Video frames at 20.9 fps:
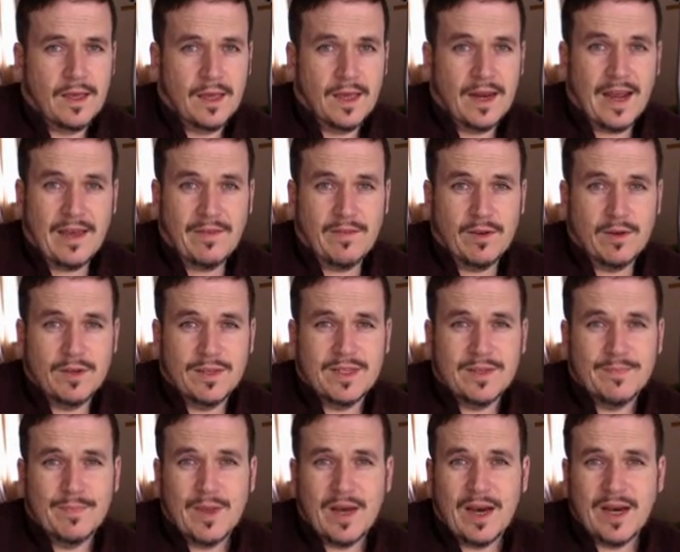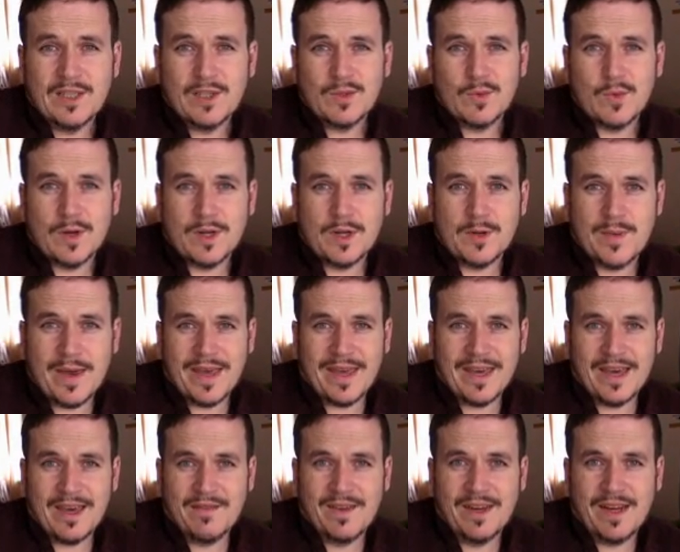G'day viewers. I just wanted to make
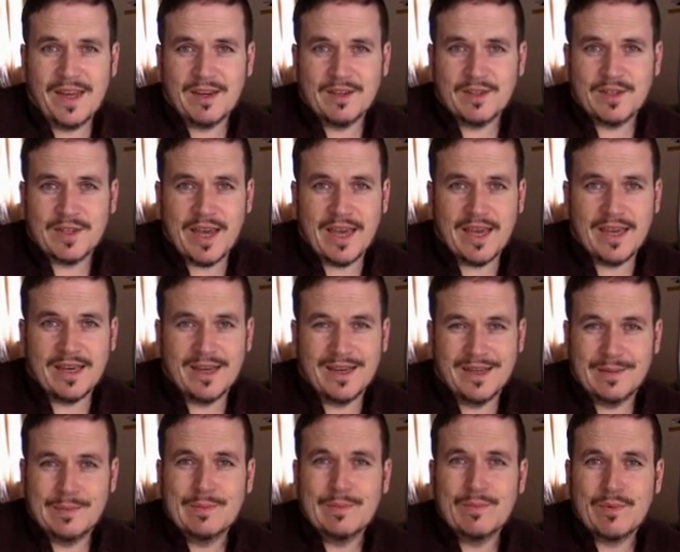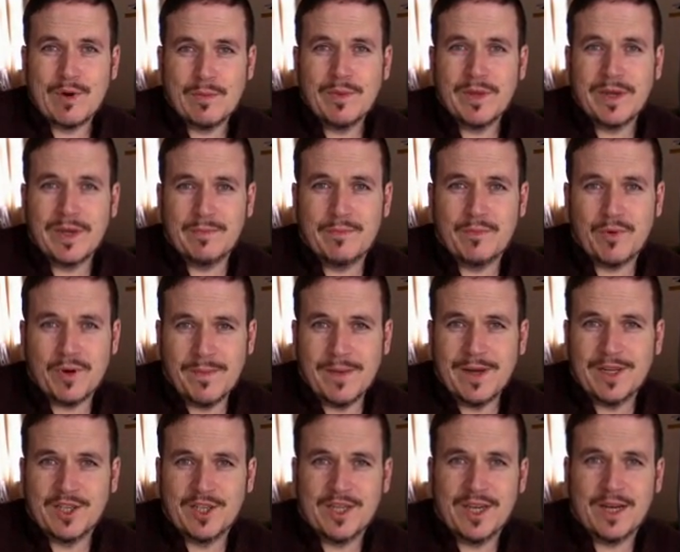a video saying I'm probably pretty
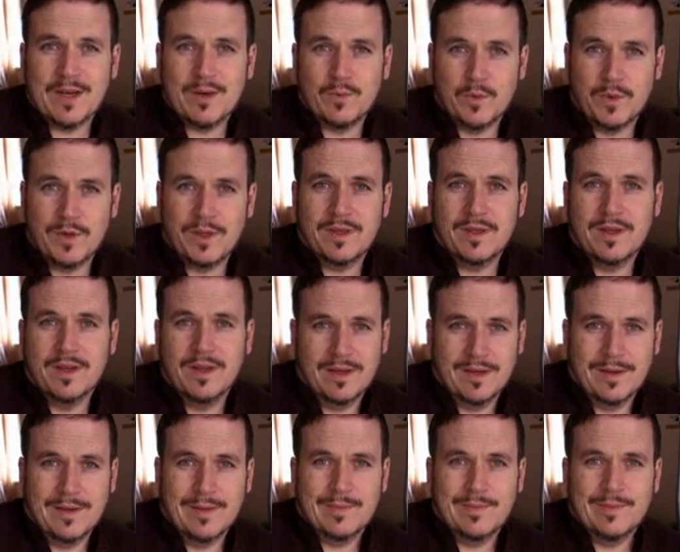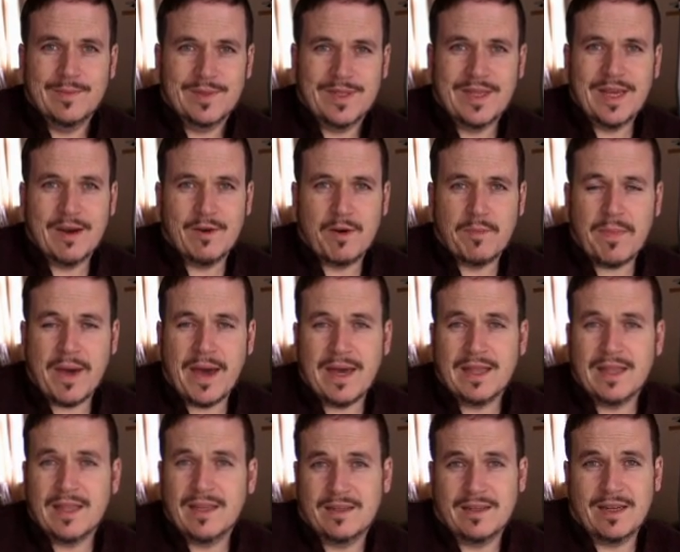much done with Sarah
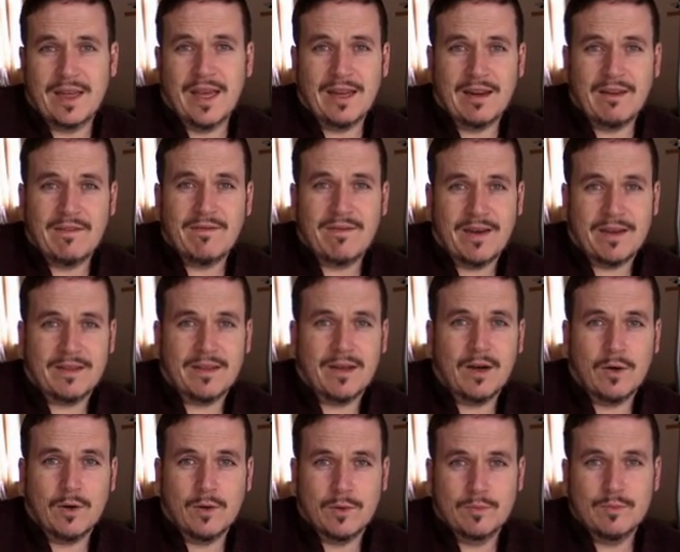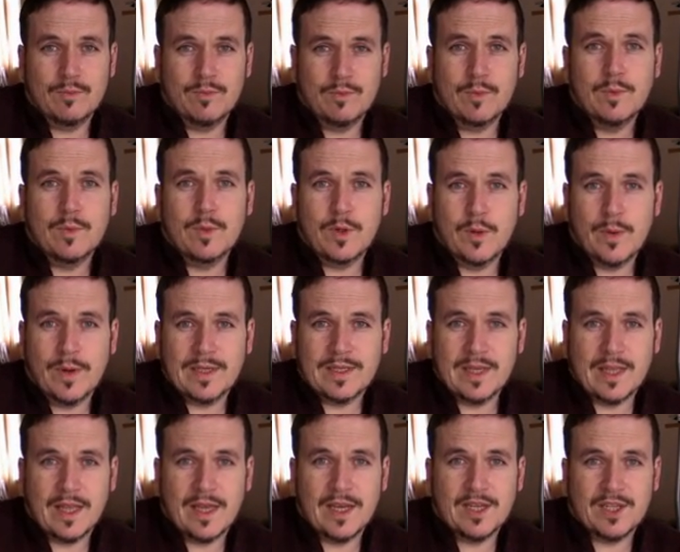Palin and in fact the whole US
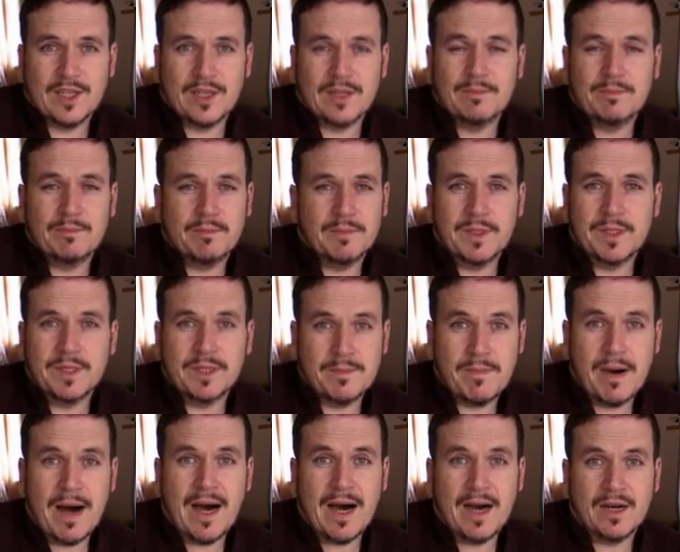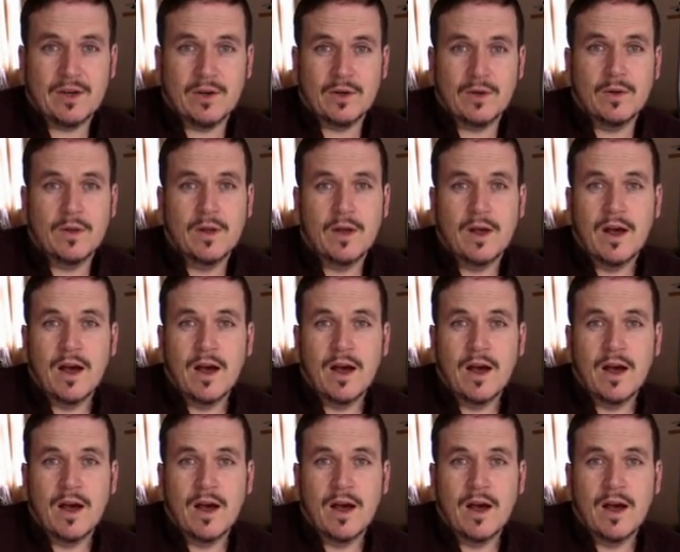election debacle.